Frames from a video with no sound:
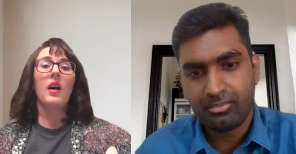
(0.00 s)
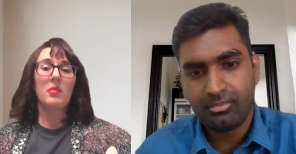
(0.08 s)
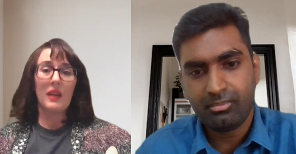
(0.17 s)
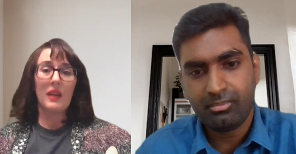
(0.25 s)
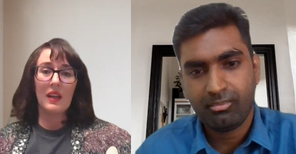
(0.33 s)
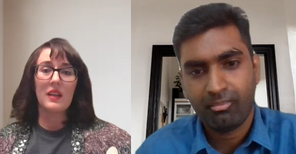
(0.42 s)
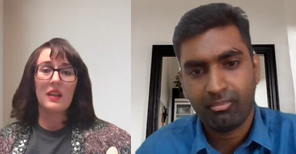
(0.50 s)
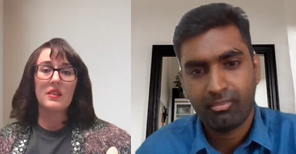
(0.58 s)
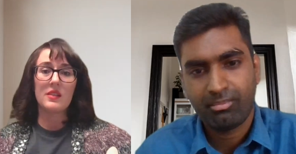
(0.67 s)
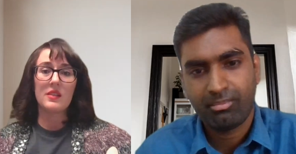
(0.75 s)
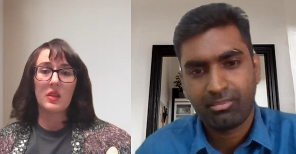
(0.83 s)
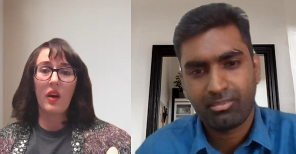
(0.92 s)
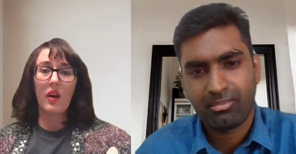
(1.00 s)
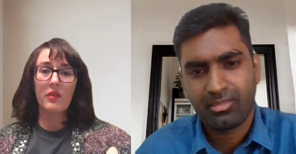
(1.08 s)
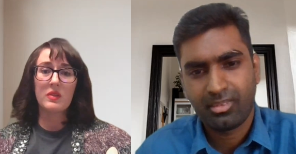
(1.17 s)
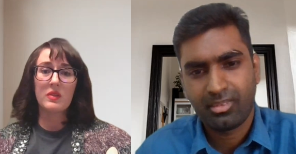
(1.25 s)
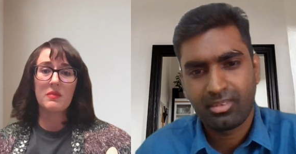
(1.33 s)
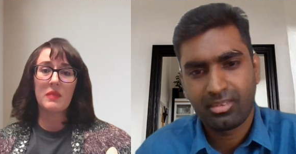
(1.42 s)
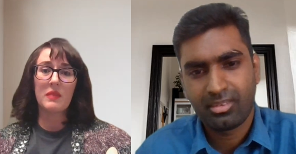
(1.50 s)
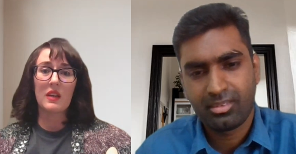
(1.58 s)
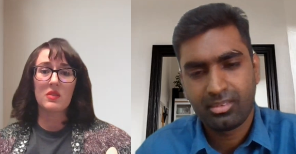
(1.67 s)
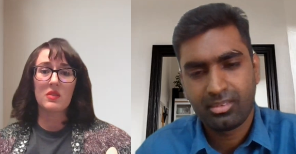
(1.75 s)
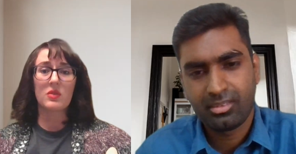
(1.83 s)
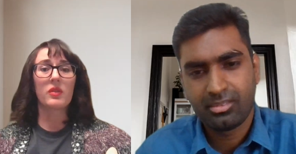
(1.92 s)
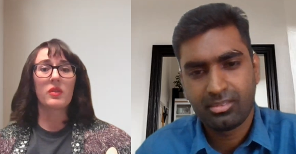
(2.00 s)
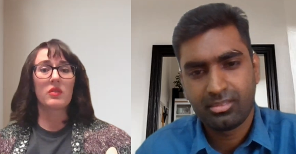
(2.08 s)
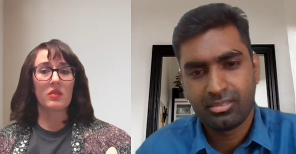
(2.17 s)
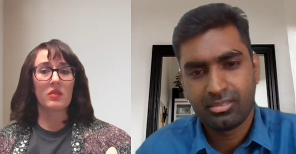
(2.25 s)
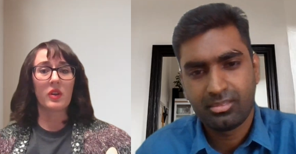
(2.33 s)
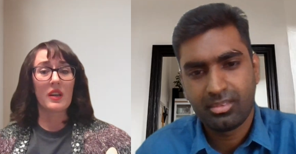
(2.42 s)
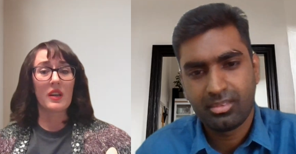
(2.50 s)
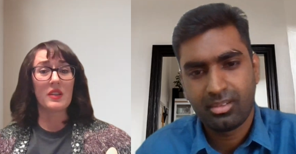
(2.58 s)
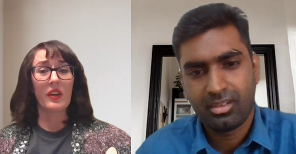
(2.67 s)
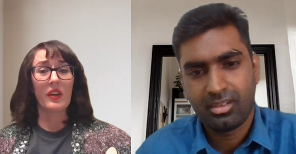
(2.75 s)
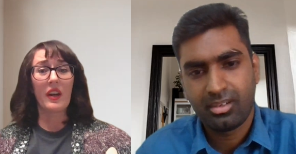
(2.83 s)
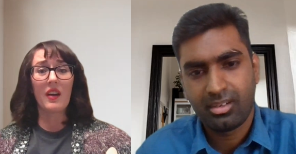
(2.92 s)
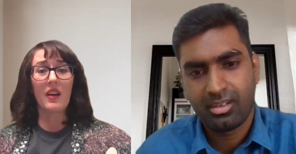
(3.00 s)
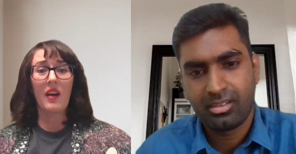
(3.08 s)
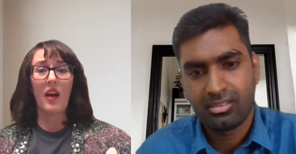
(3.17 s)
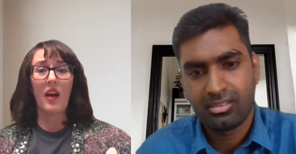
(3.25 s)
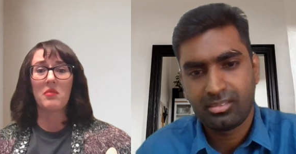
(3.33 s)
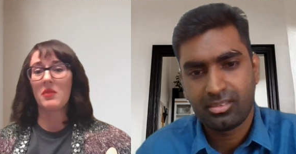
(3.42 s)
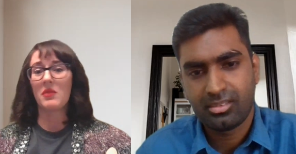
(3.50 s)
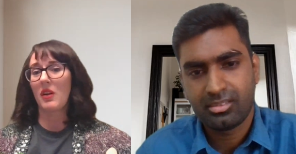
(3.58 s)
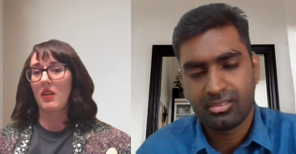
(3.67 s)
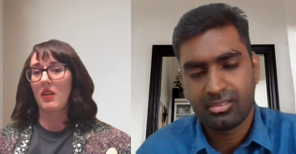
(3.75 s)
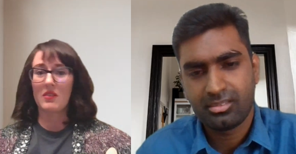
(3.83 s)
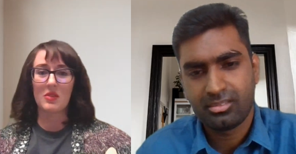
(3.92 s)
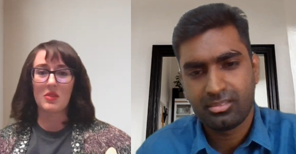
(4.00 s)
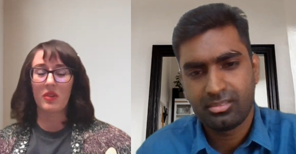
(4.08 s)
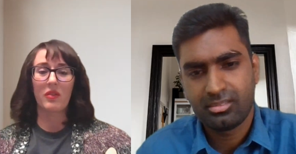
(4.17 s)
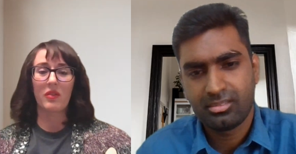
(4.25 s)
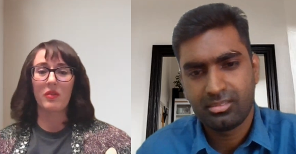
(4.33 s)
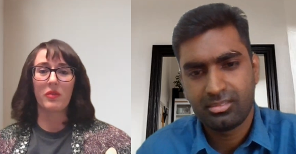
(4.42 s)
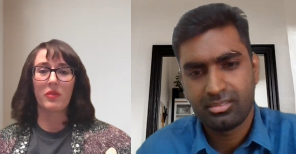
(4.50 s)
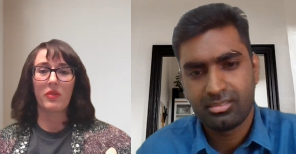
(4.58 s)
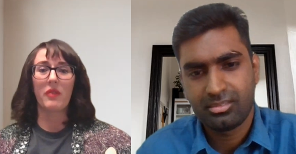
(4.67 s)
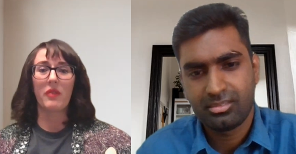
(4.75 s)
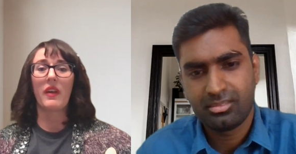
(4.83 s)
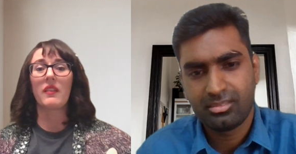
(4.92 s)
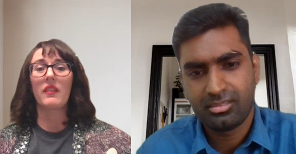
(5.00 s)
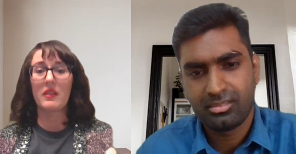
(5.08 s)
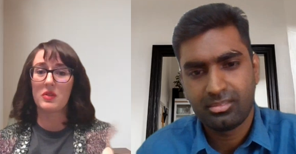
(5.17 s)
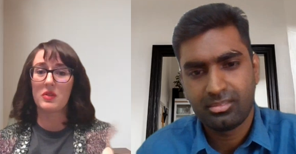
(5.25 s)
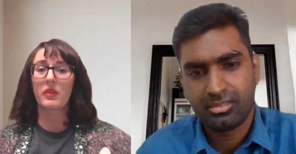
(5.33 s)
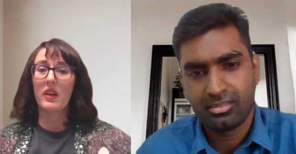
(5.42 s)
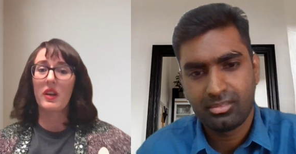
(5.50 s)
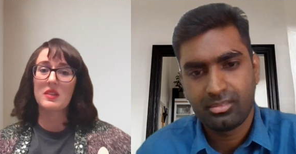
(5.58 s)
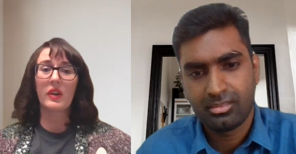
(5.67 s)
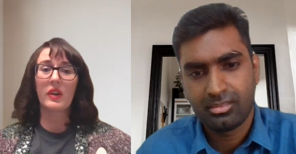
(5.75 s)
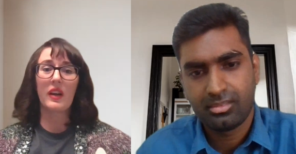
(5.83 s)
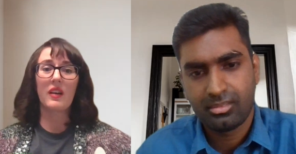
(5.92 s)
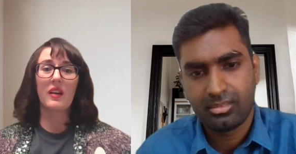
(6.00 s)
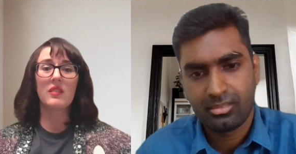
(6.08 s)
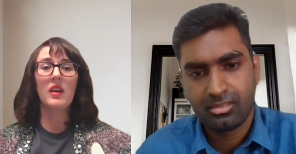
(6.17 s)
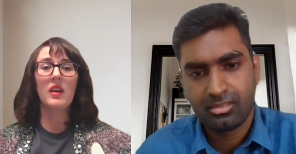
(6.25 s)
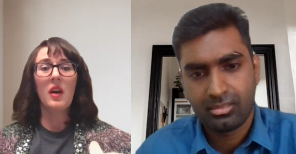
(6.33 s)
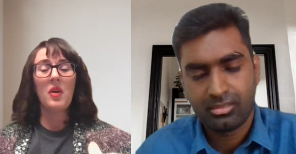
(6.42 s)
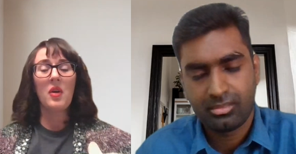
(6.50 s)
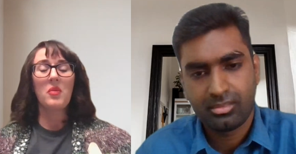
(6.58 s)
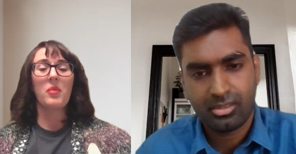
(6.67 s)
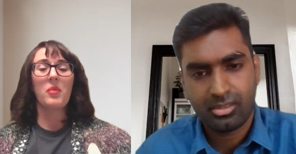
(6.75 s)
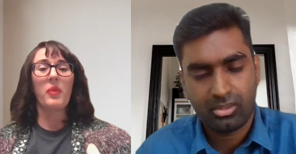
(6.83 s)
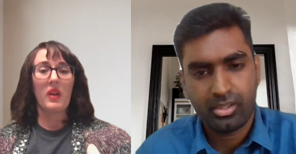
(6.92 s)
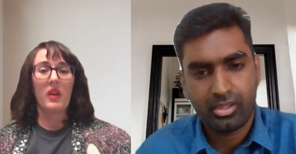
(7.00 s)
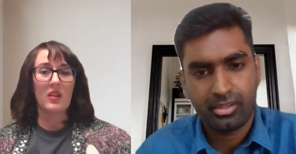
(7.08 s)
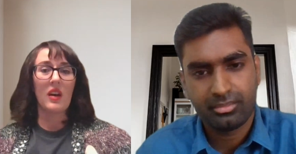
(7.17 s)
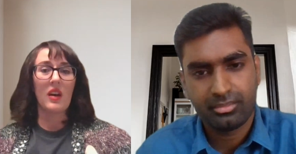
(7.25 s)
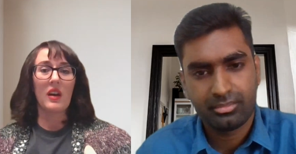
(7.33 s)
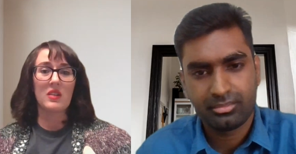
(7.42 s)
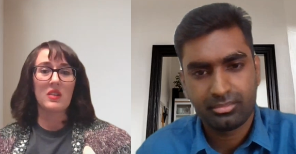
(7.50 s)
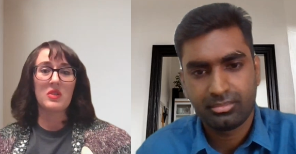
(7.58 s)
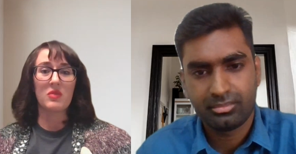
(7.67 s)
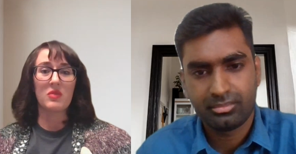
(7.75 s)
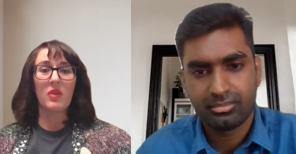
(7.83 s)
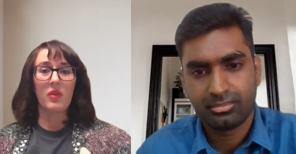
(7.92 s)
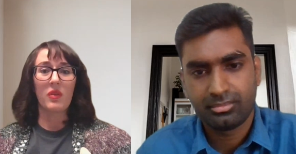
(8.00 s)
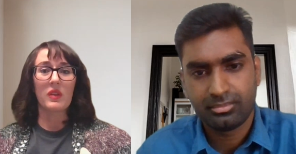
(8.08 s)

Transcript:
Speaker 1: uh, it is you have to meet certain criteria i'm not certain of, of that list of criteria but mm-hmm. I, I do